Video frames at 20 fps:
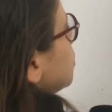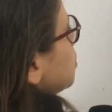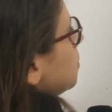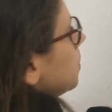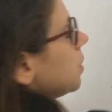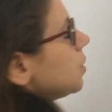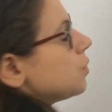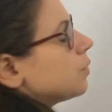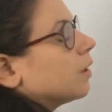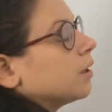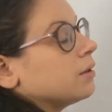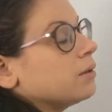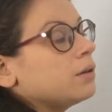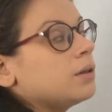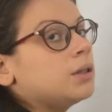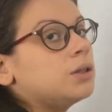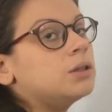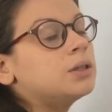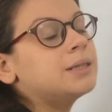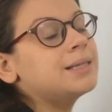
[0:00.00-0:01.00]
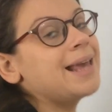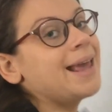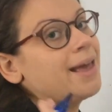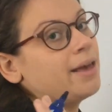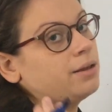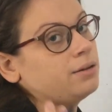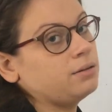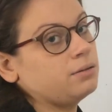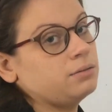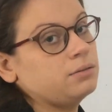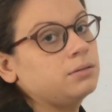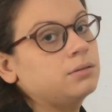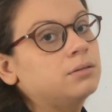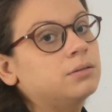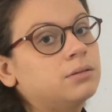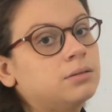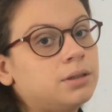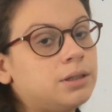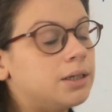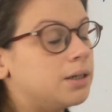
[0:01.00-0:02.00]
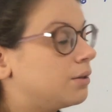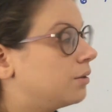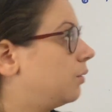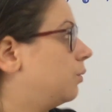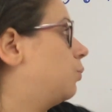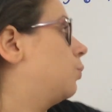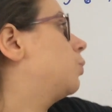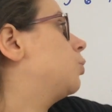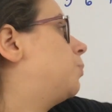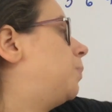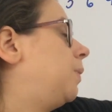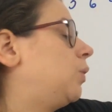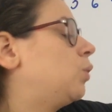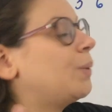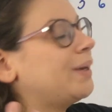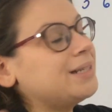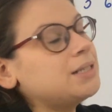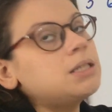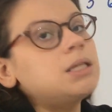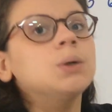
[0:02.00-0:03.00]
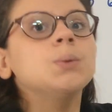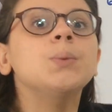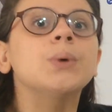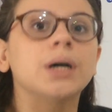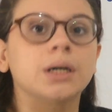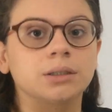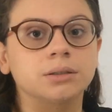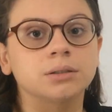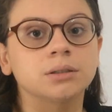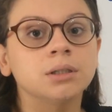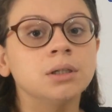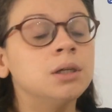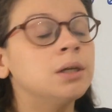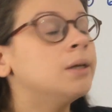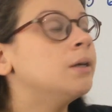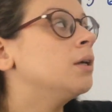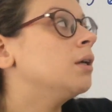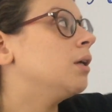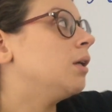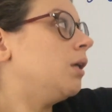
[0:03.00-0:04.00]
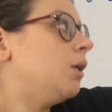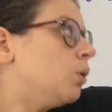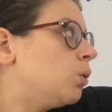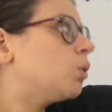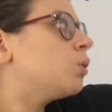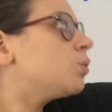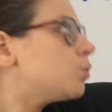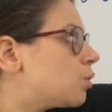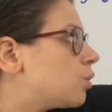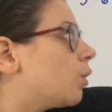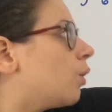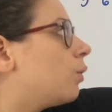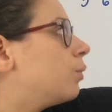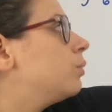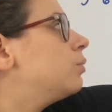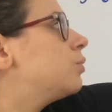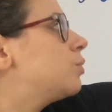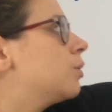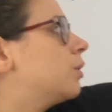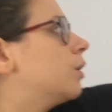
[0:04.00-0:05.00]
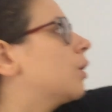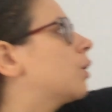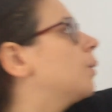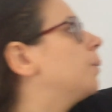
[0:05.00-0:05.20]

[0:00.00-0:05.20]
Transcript: would be 210. It would be 21. You could go to the